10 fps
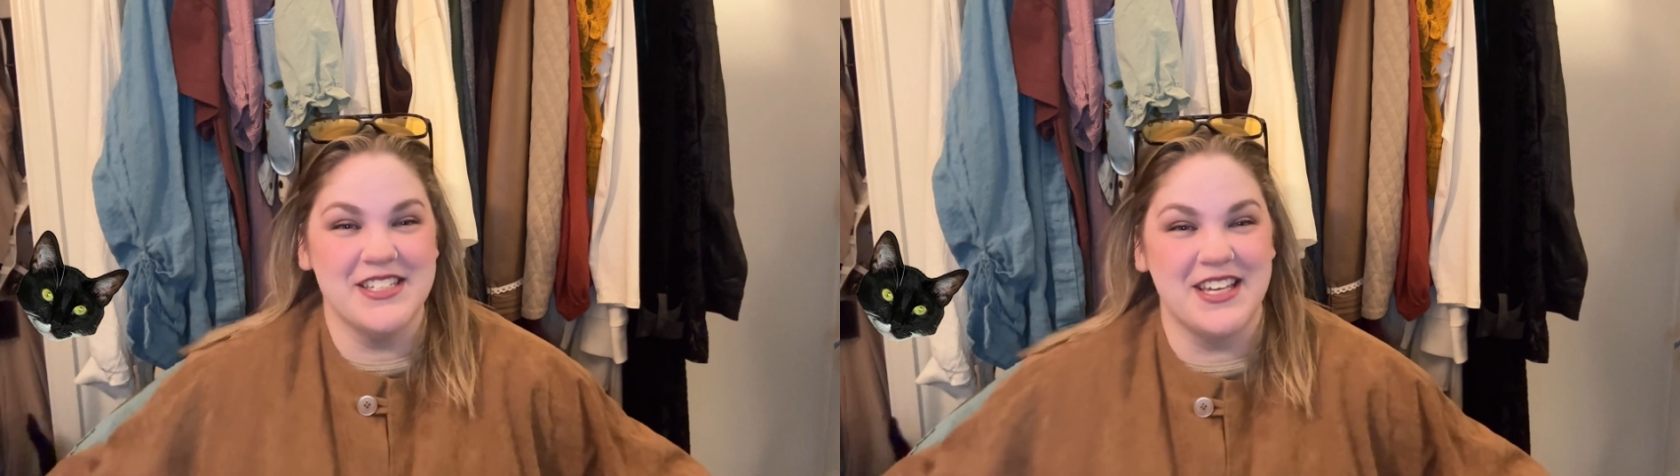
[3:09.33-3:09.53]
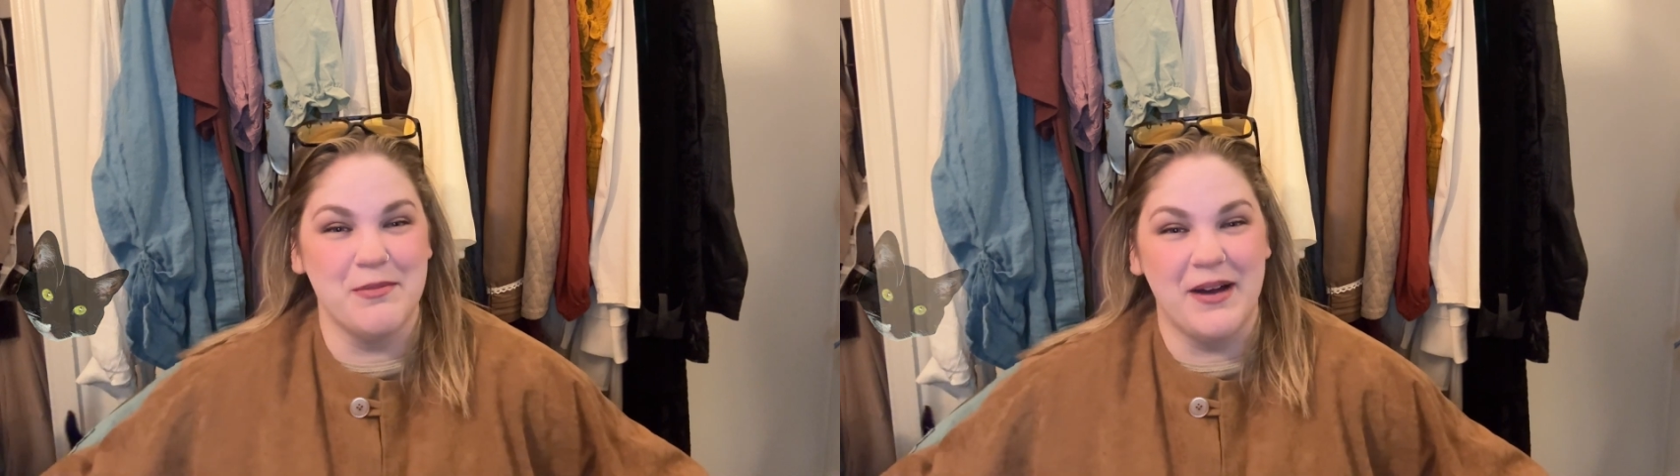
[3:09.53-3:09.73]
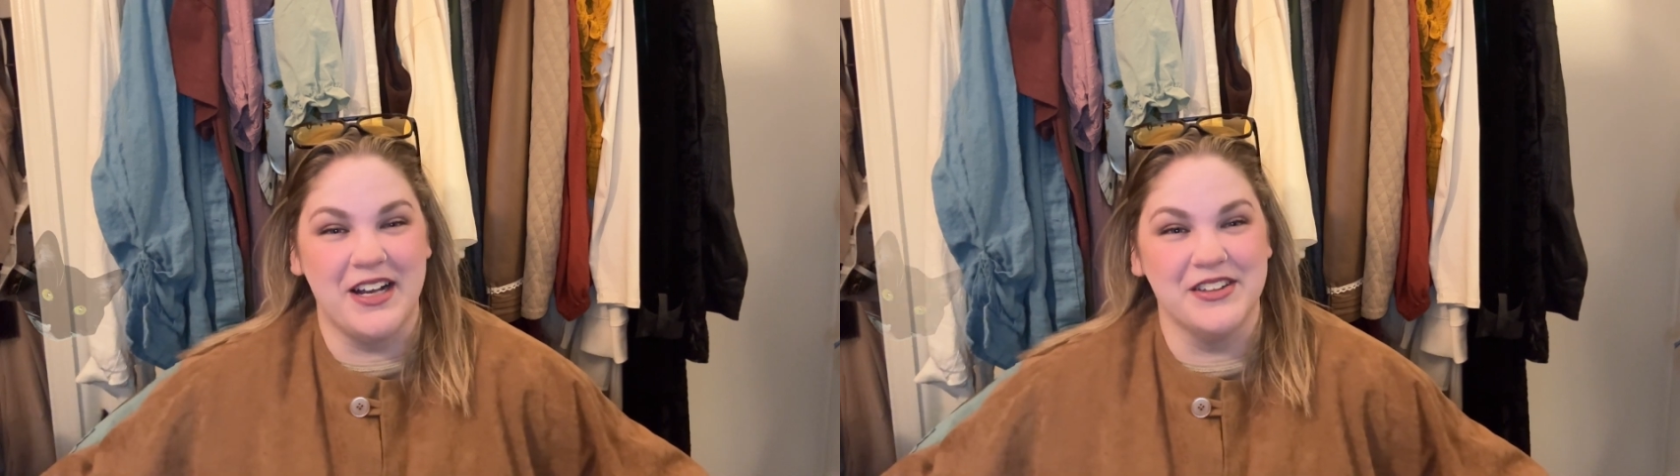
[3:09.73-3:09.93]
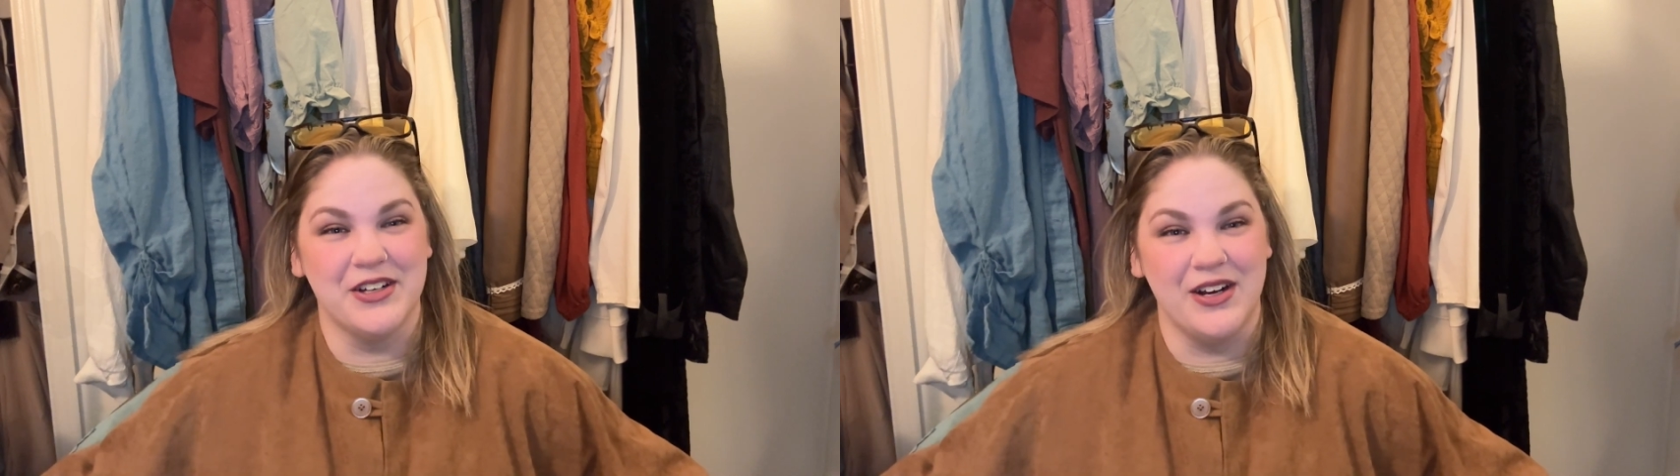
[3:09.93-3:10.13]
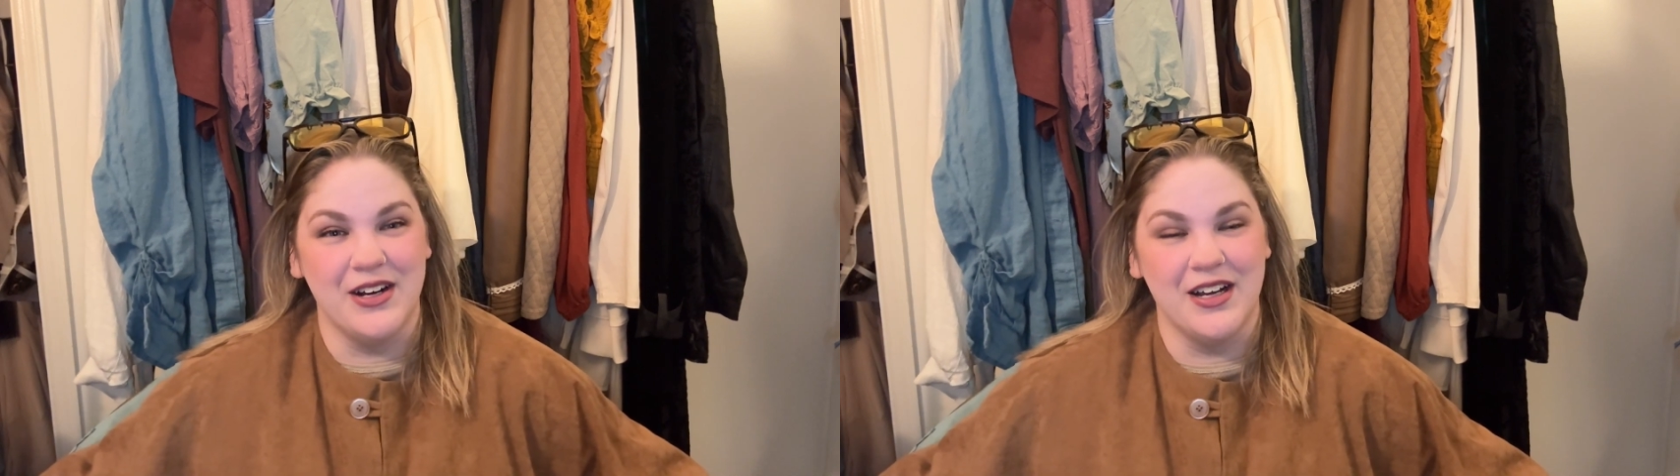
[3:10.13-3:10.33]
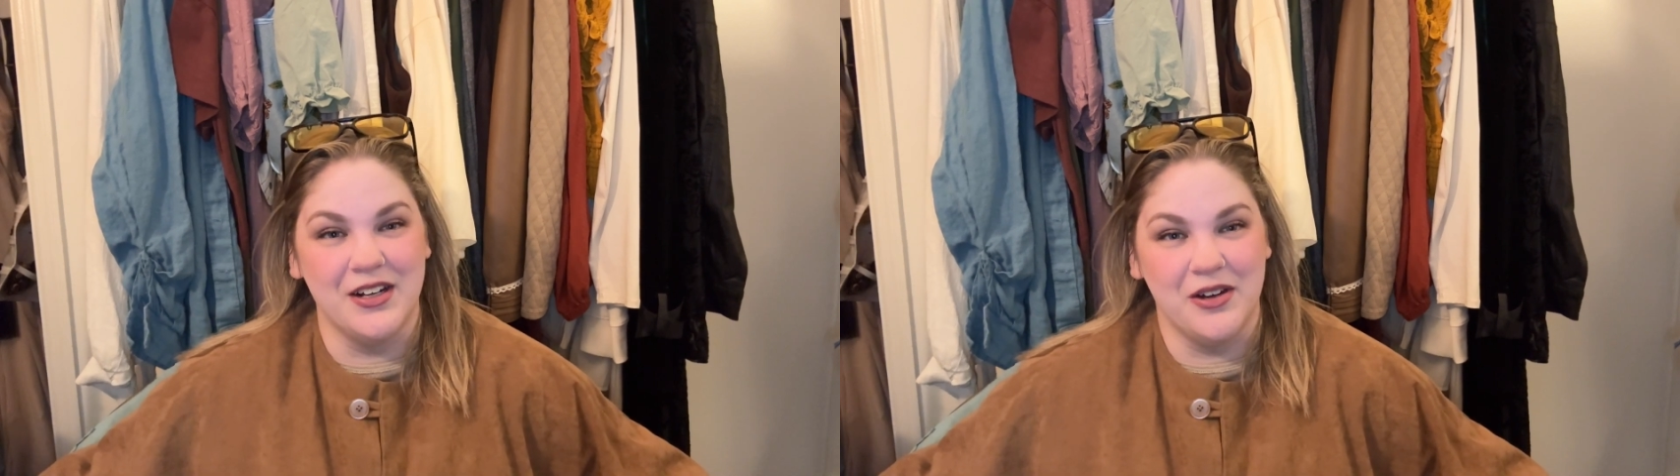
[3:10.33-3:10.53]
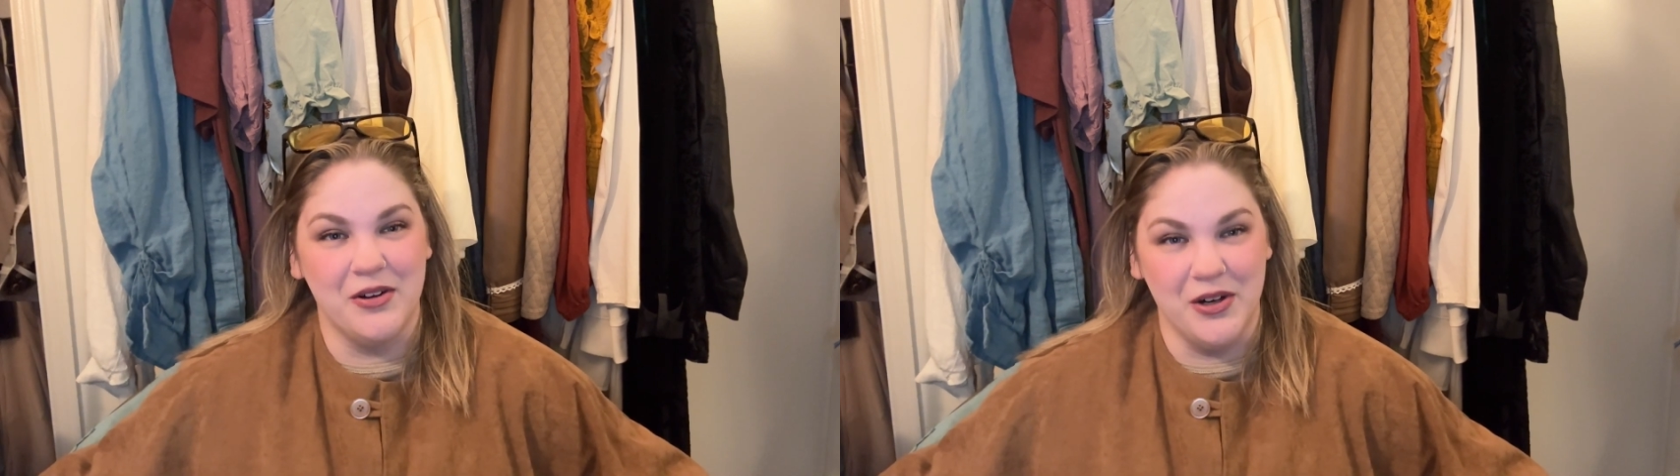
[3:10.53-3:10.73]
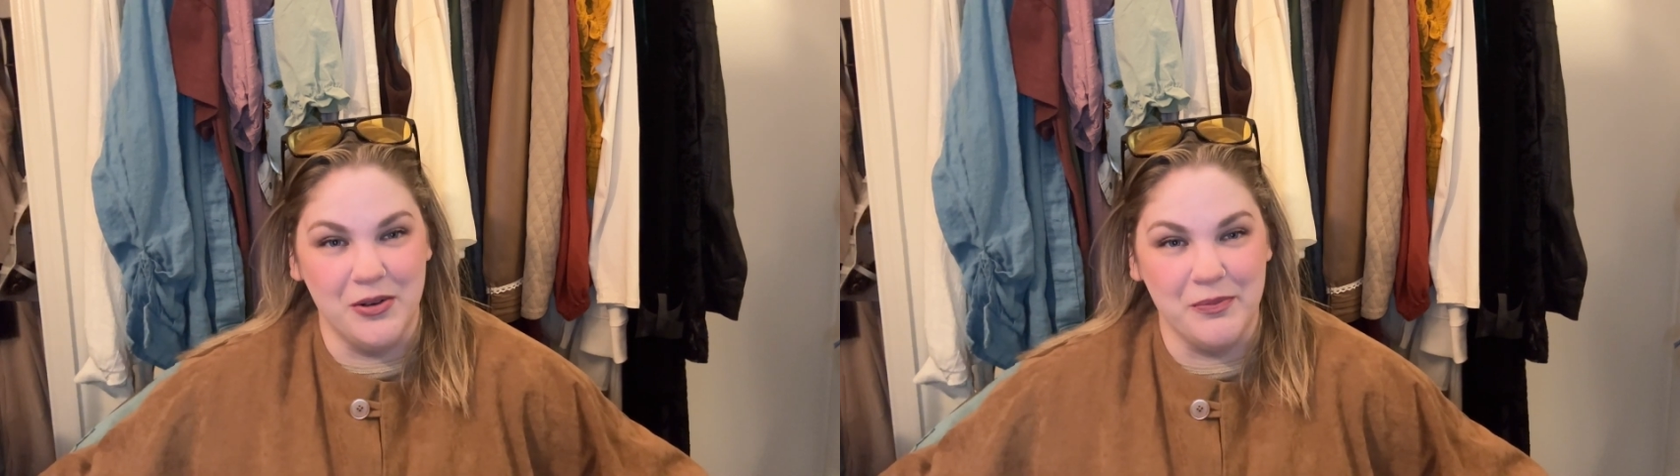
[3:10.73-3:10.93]
to get back in the car and go
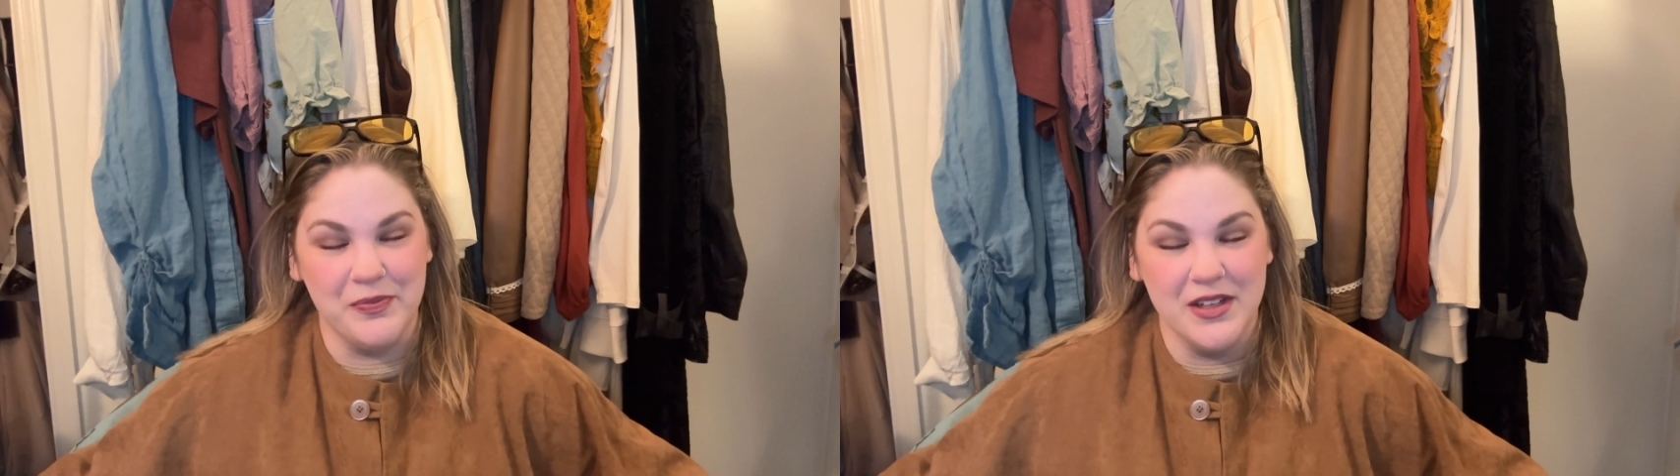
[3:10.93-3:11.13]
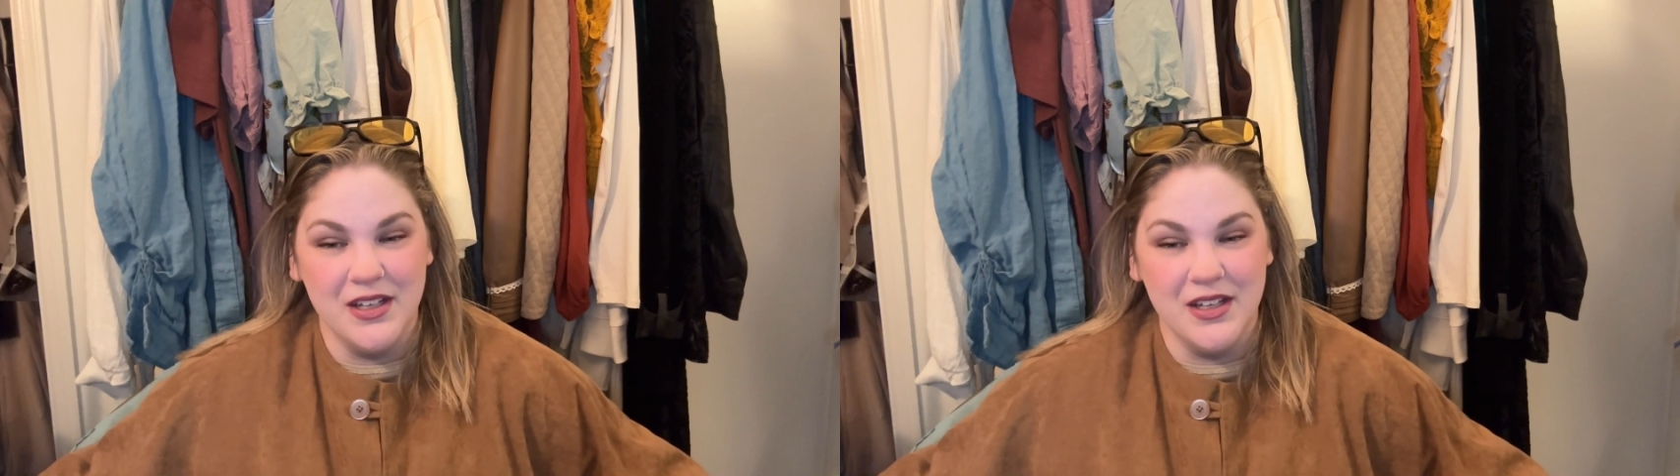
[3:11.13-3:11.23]
home.